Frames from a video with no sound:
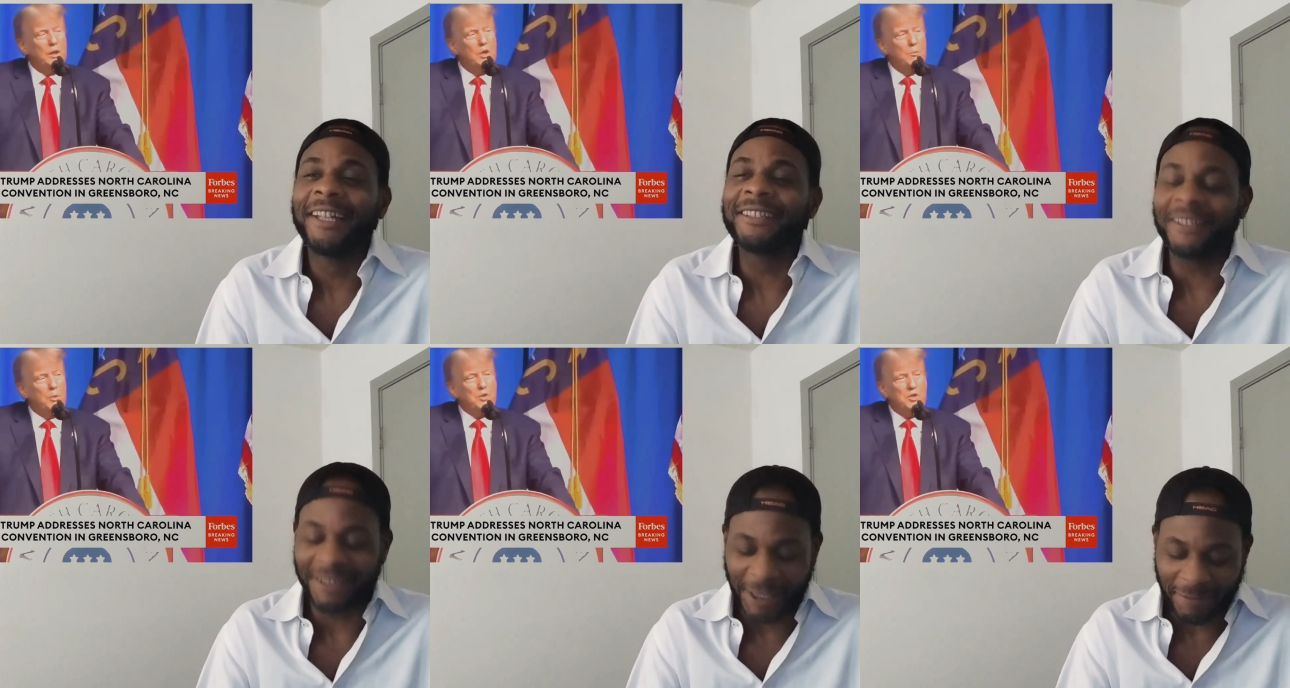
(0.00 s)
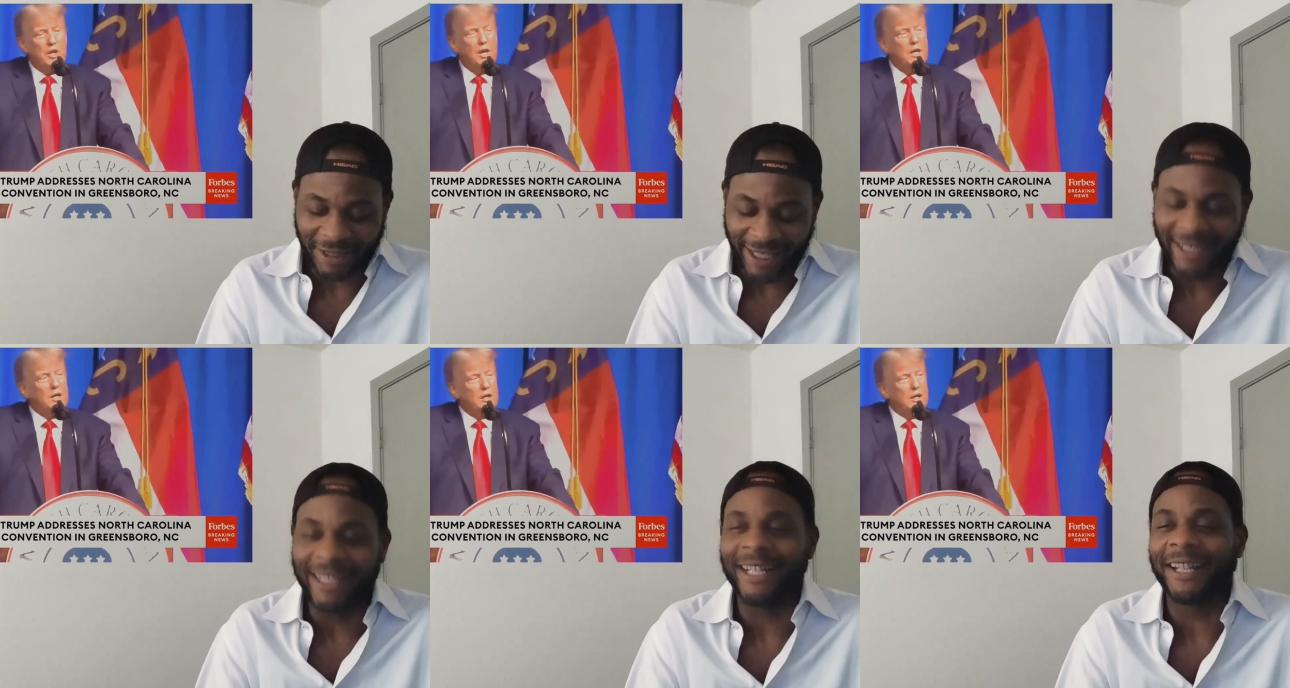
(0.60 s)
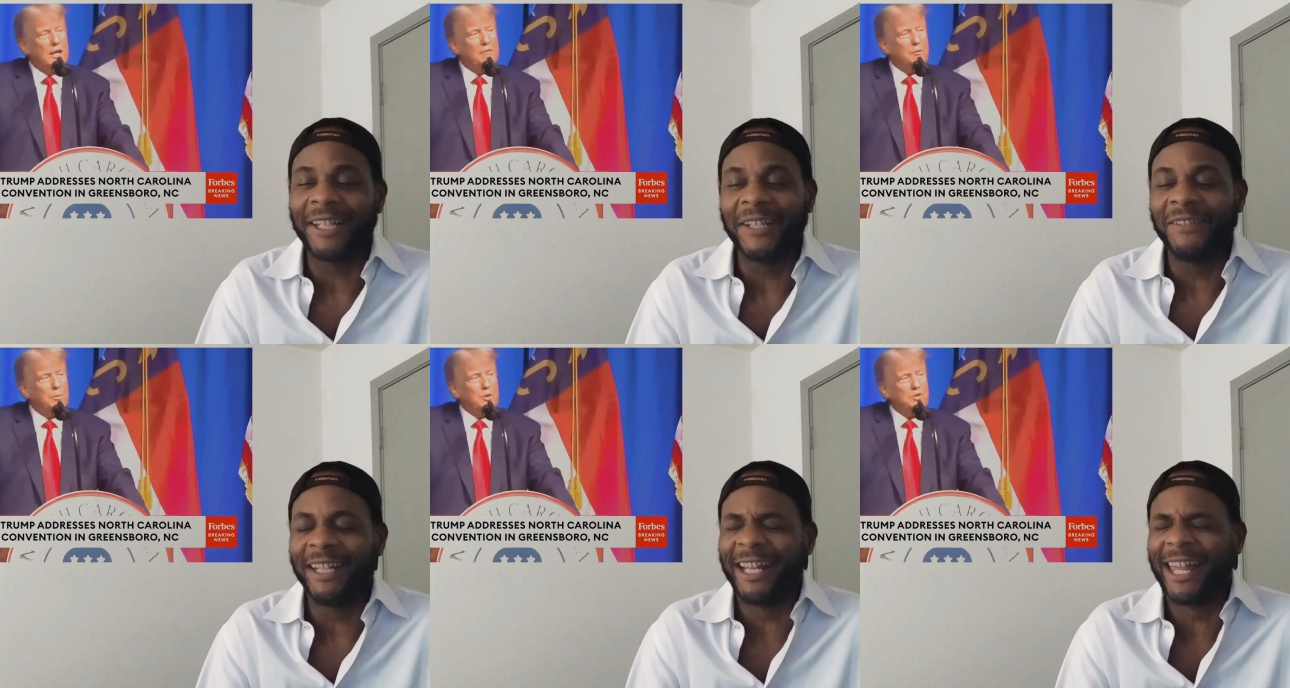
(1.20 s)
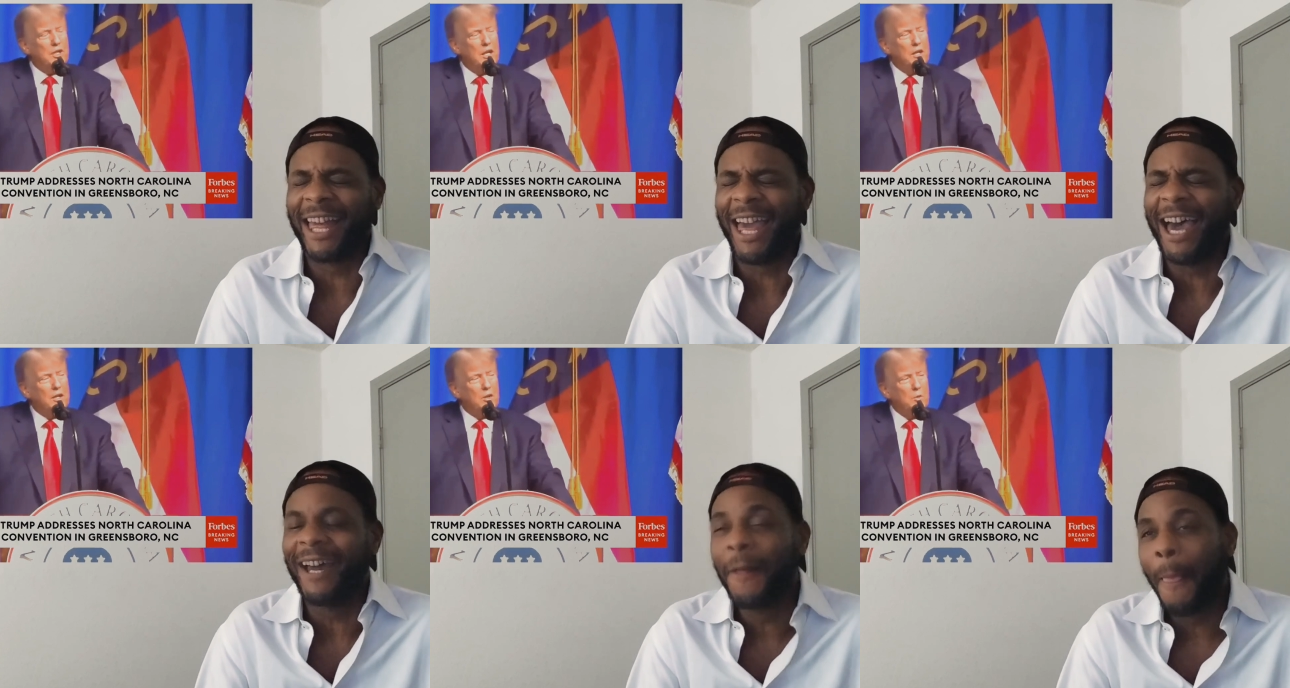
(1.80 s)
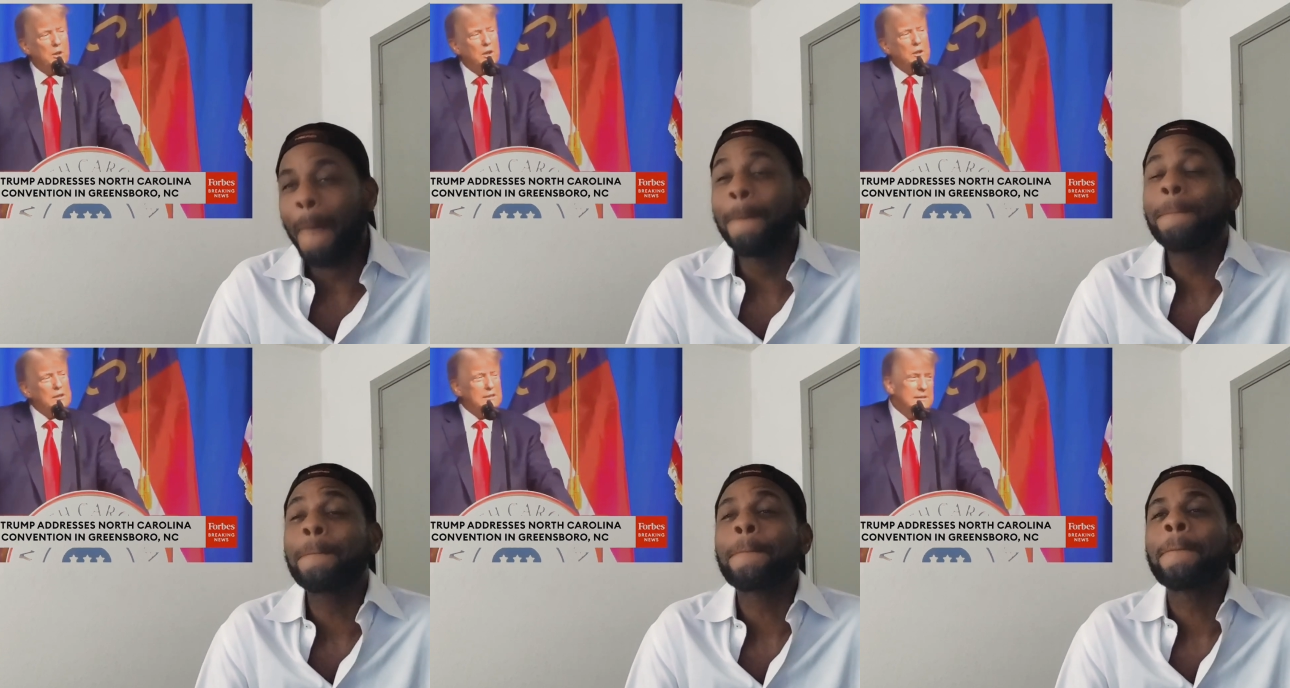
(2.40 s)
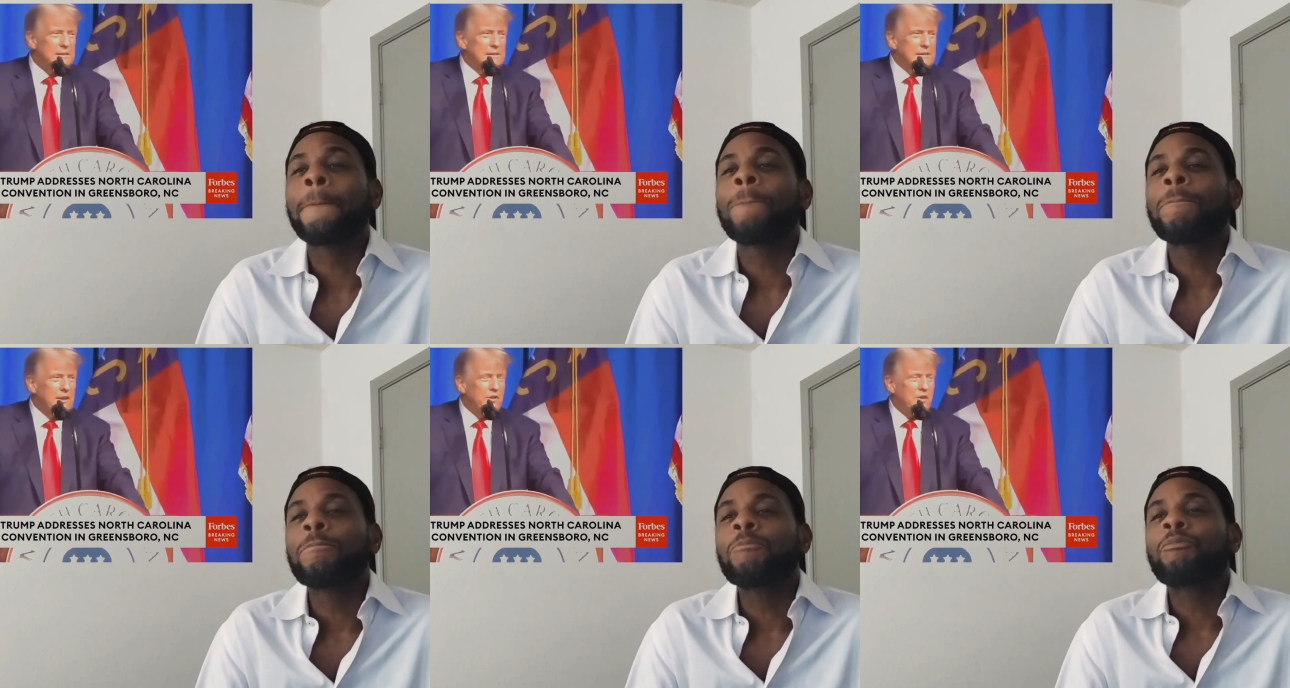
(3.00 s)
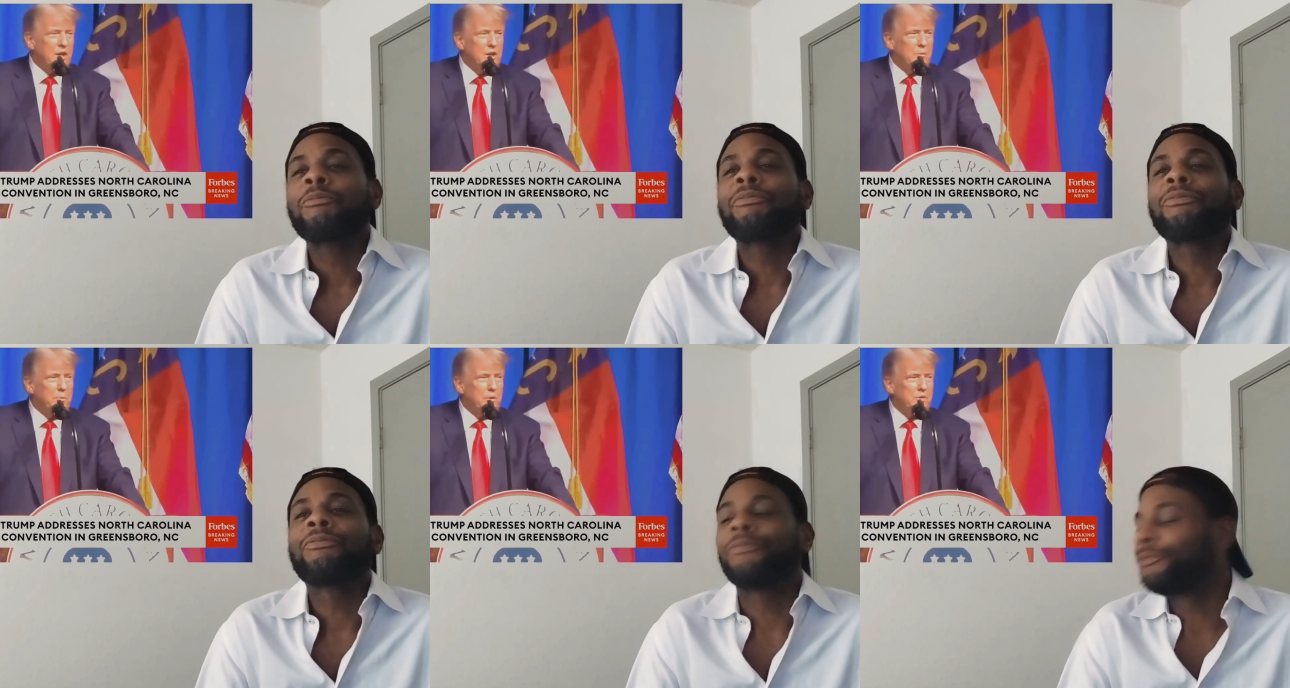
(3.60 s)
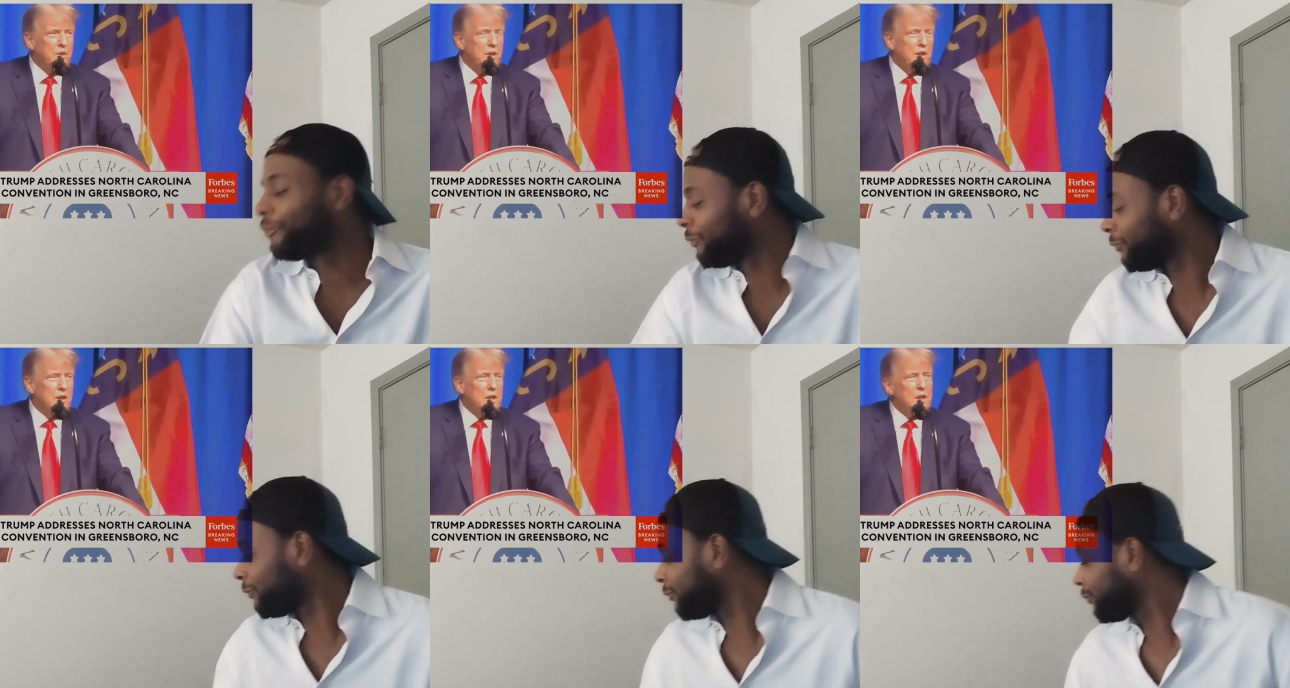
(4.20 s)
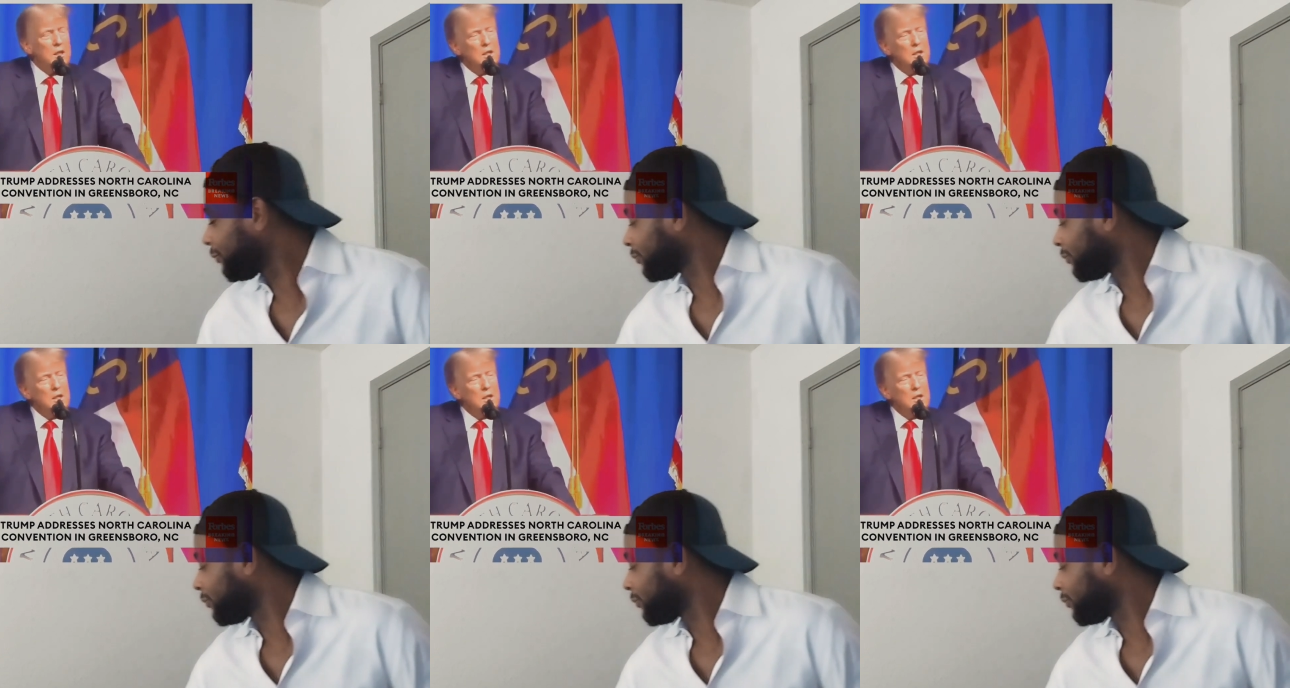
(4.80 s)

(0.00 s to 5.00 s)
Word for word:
Speaker 1: no personality. Keep saying, yeah, have a personality to win. He's got no personality.